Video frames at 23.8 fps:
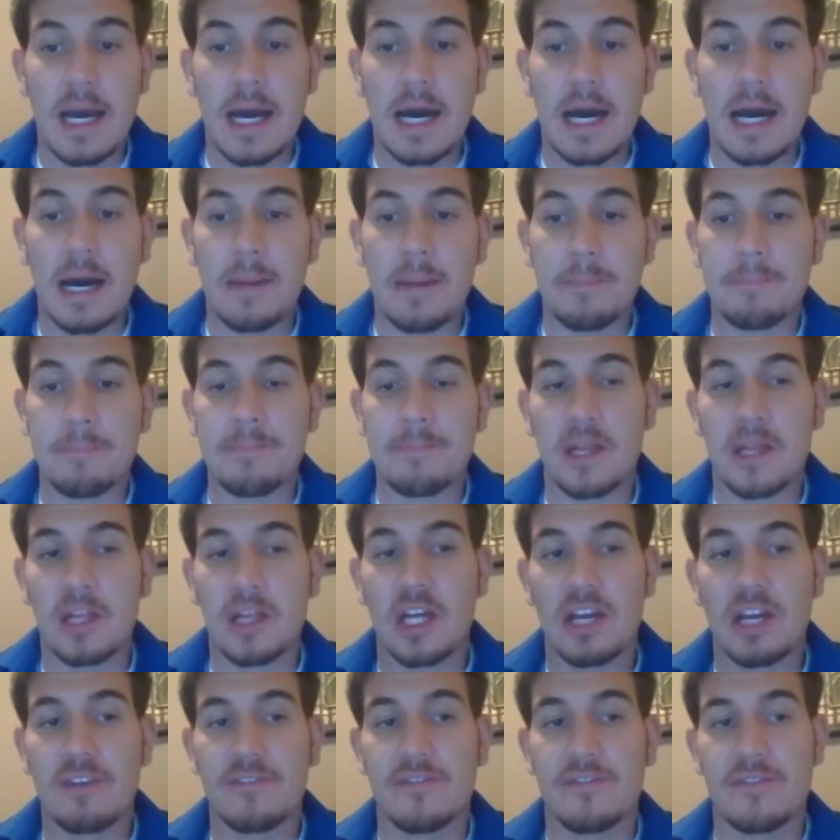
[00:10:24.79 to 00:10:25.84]
A
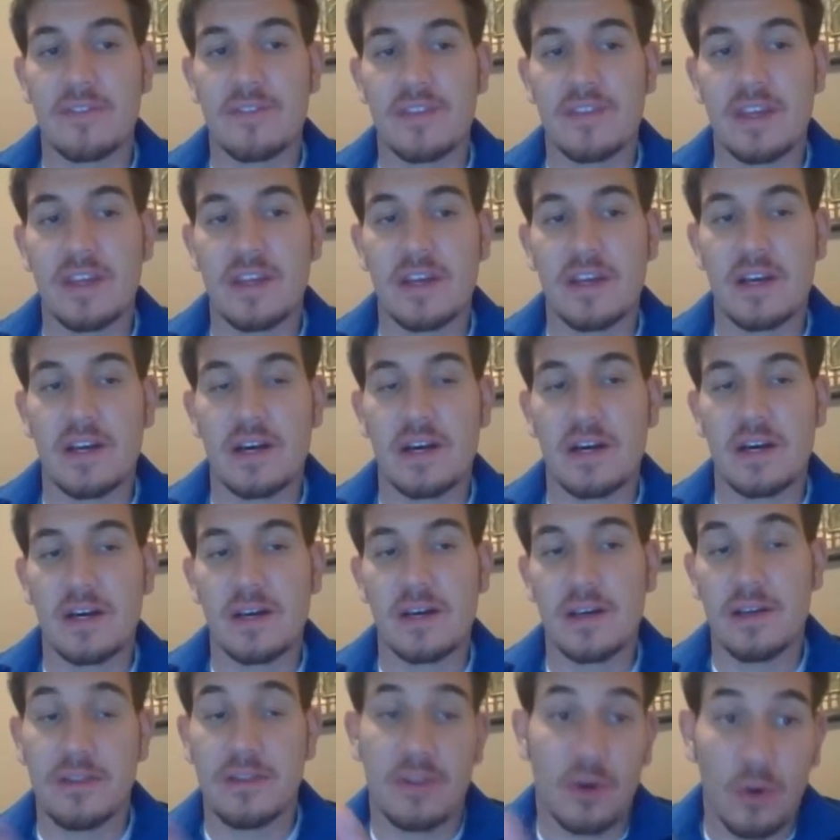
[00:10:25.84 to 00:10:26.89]
lot of
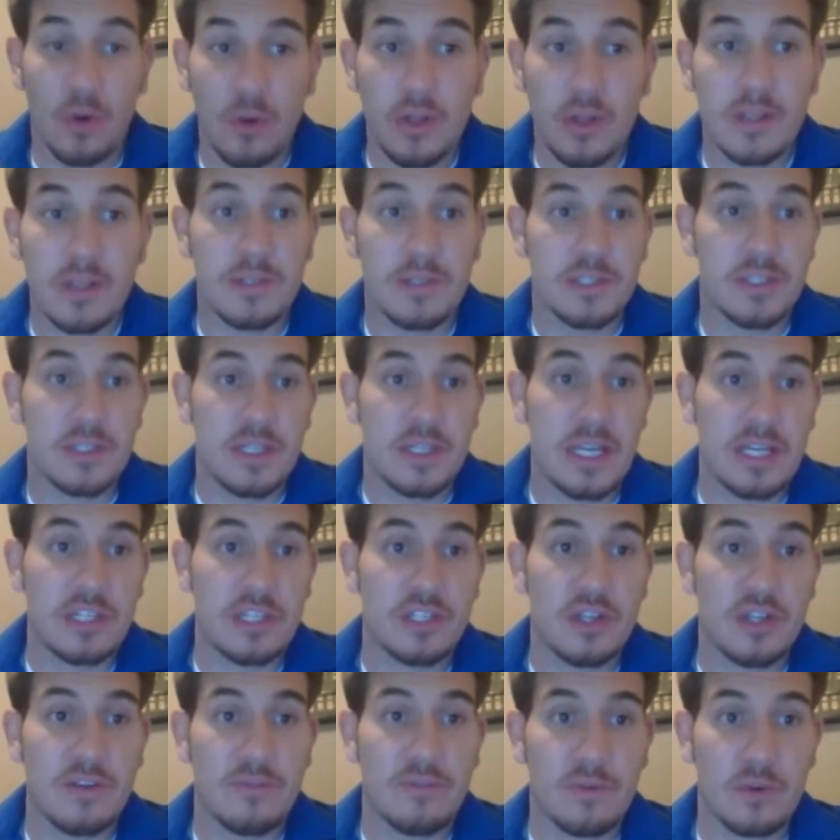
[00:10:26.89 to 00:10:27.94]
in the early
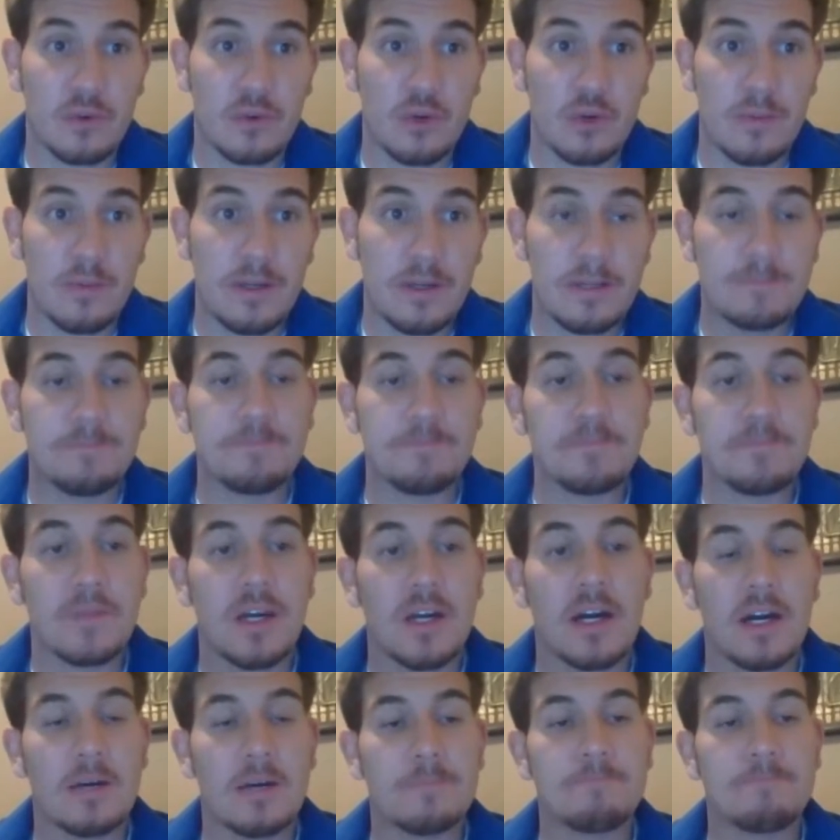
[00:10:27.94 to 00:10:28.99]
stage of recruitment,
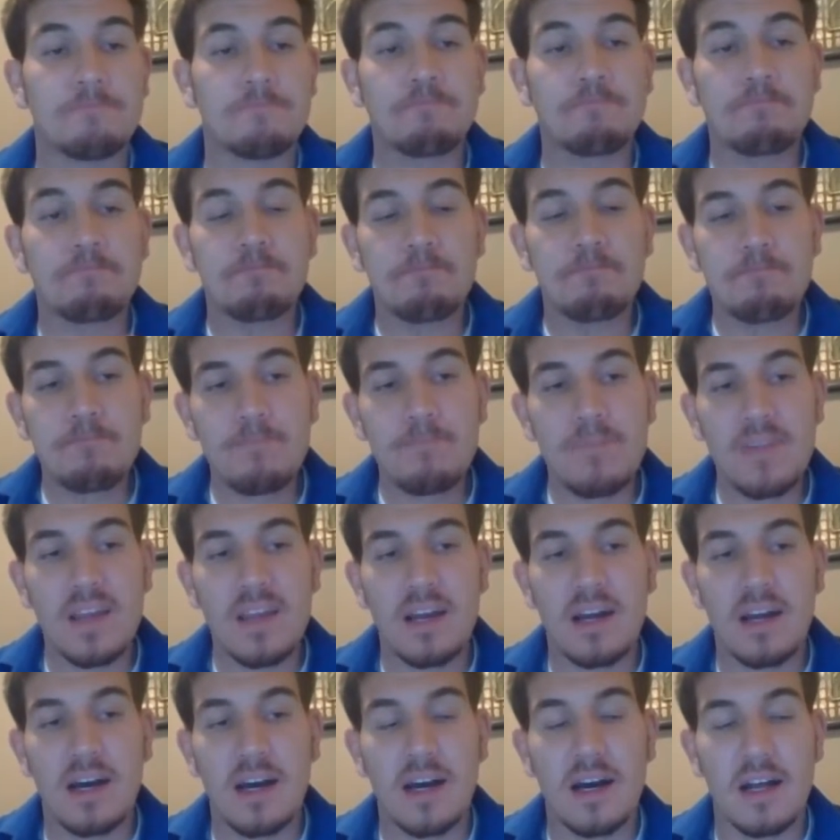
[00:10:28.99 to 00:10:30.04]

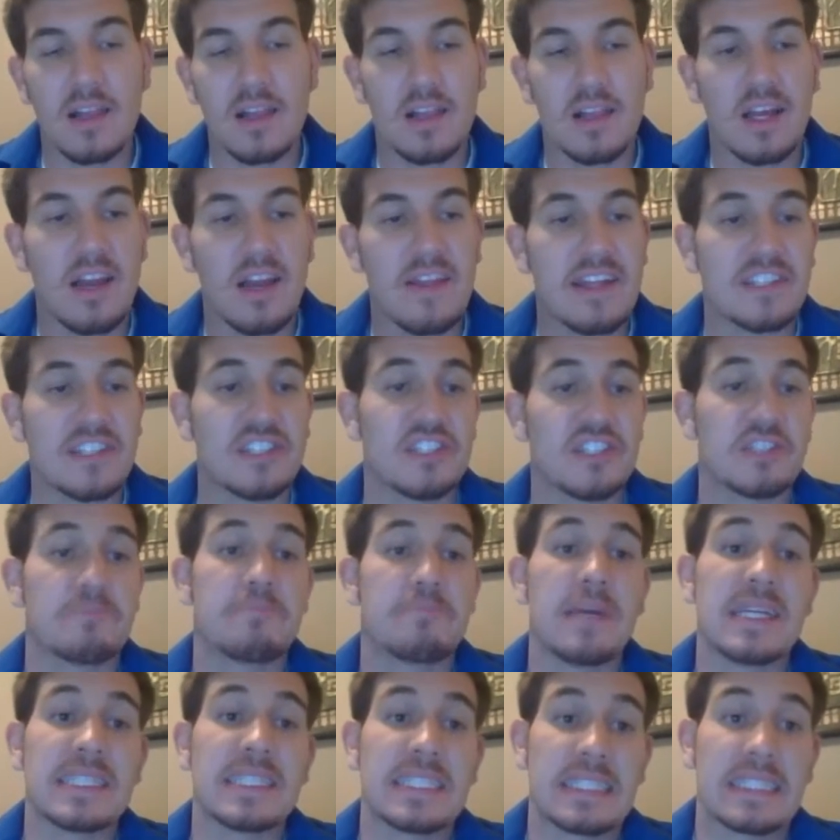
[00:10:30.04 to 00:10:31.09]
a lot of that's
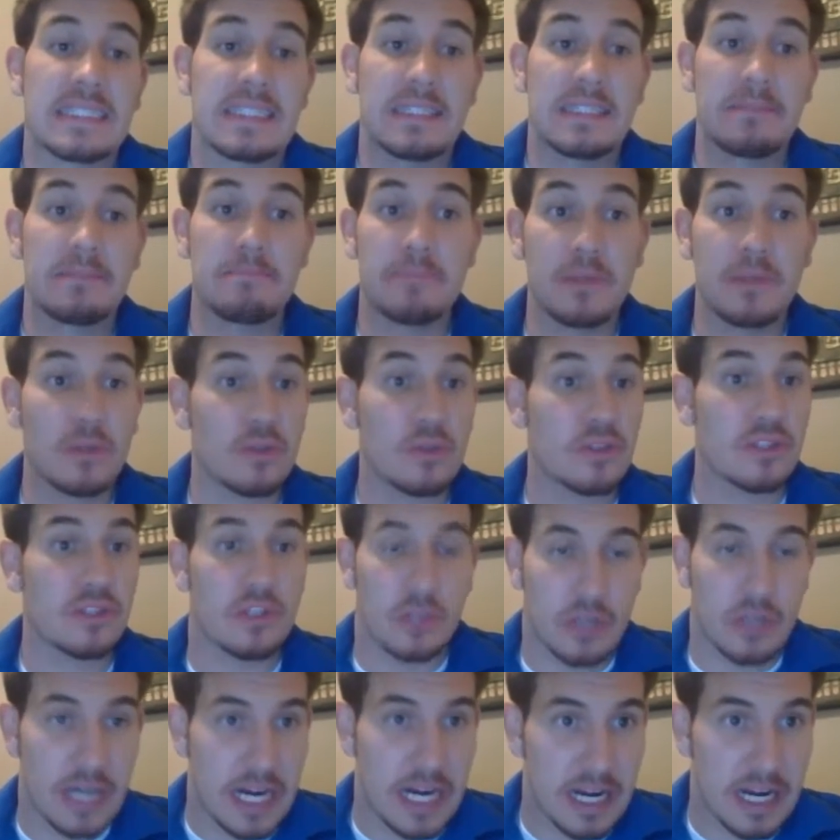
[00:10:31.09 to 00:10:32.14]
just basically building
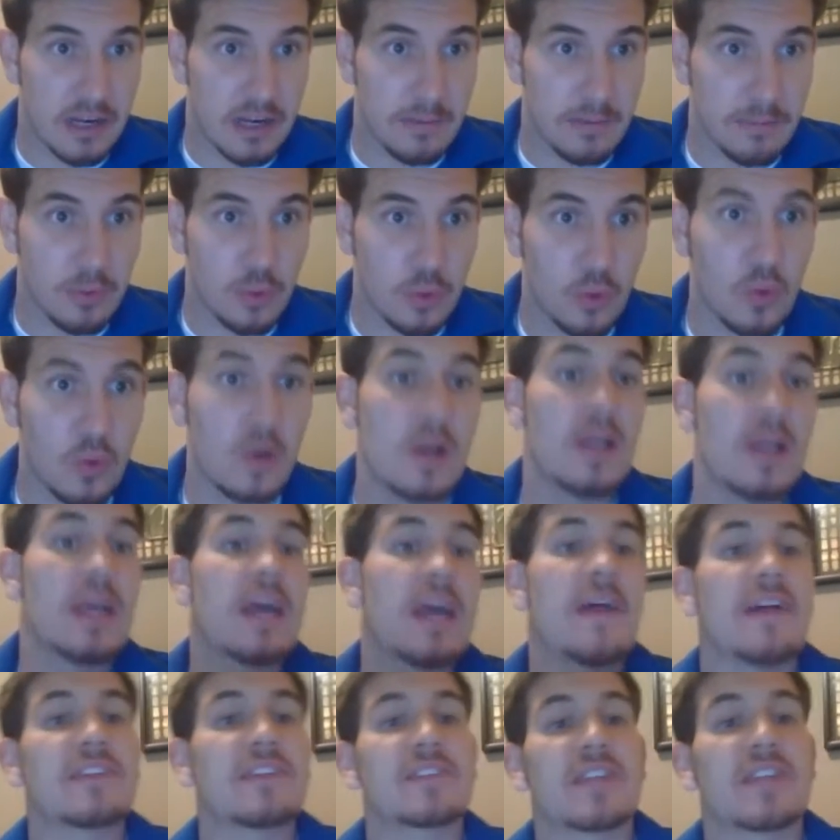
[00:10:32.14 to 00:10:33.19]
your candidate pool.
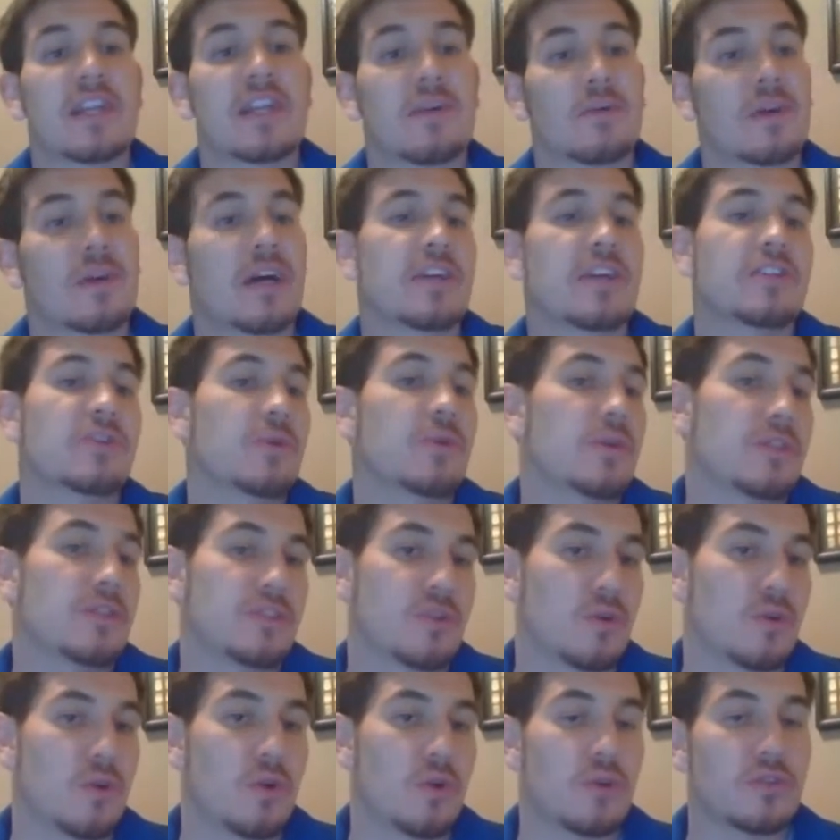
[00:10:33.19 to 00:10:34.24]
That's kind of what I do at
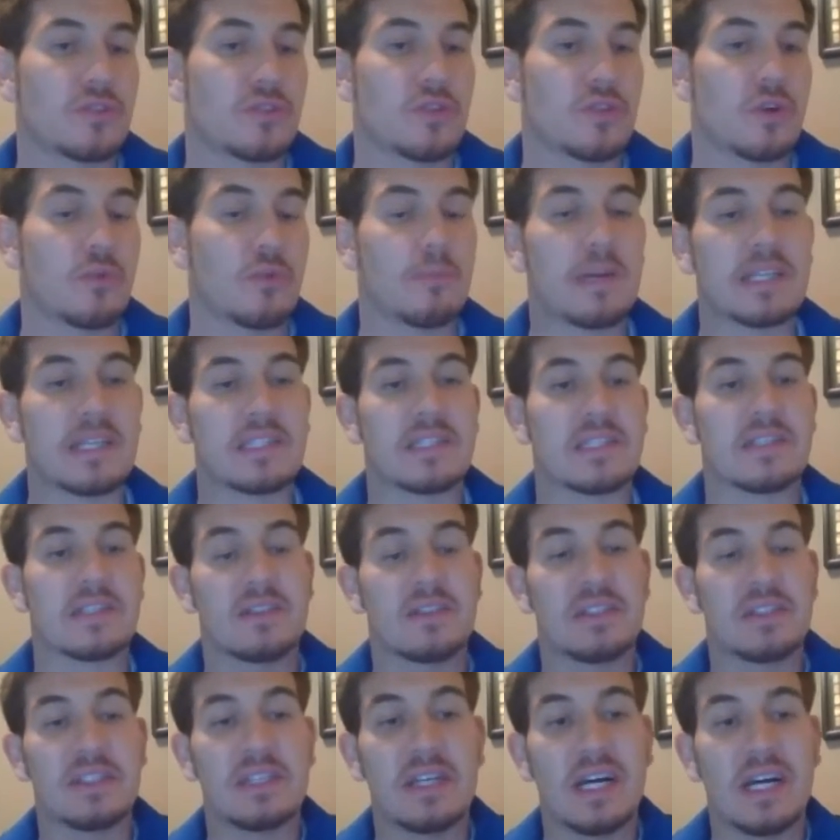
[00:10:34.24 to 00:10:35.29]
Cerner. So
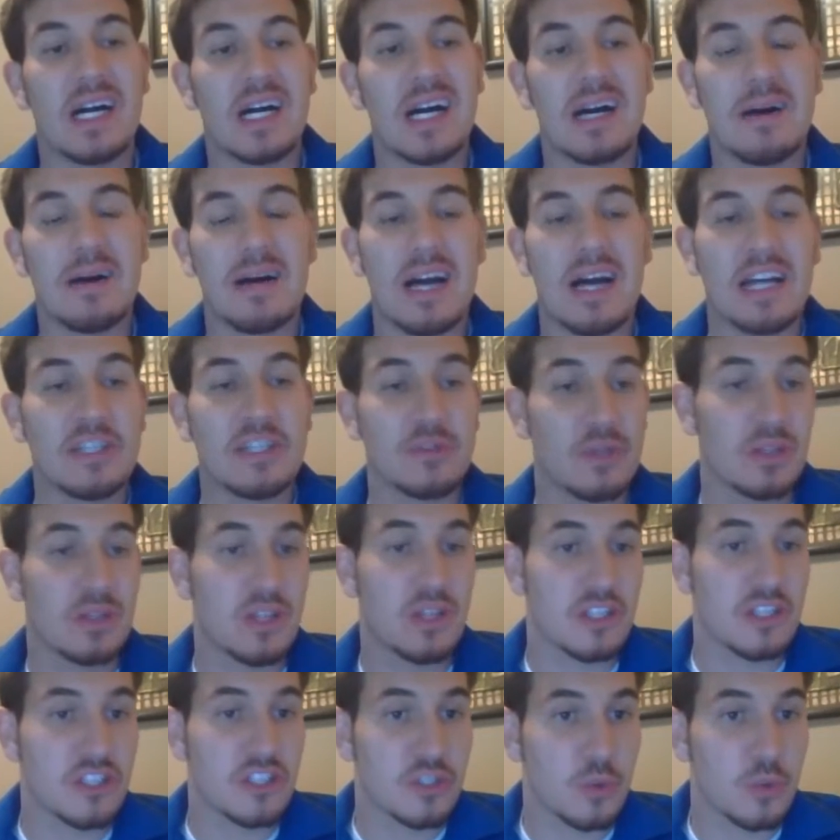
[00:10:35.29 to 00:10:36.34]
basically, I do a
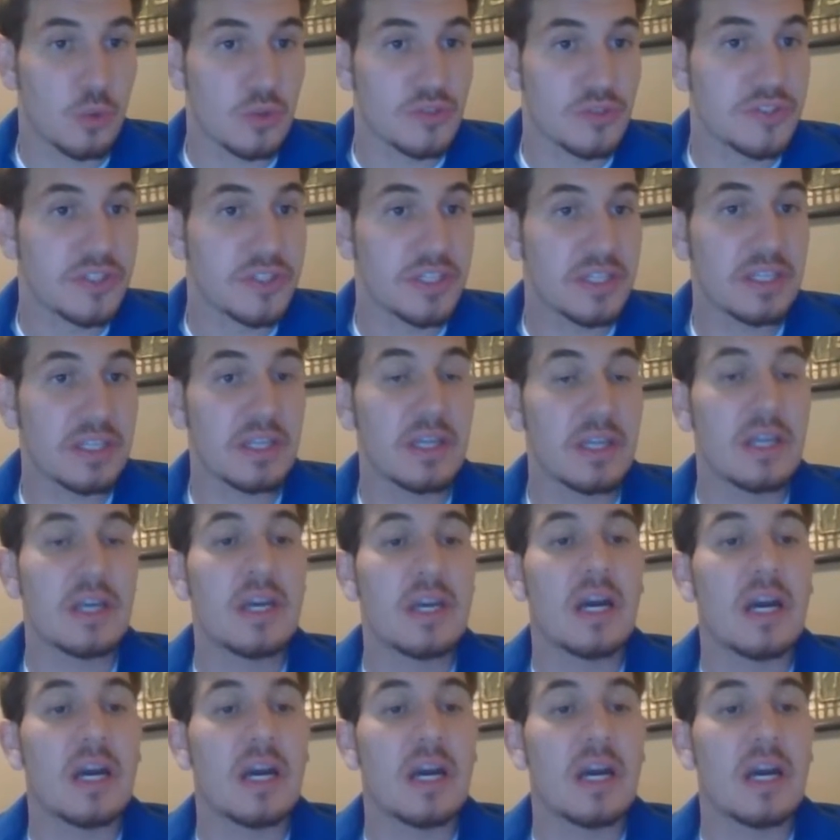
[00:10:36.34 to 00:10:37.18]
lot of sourcing.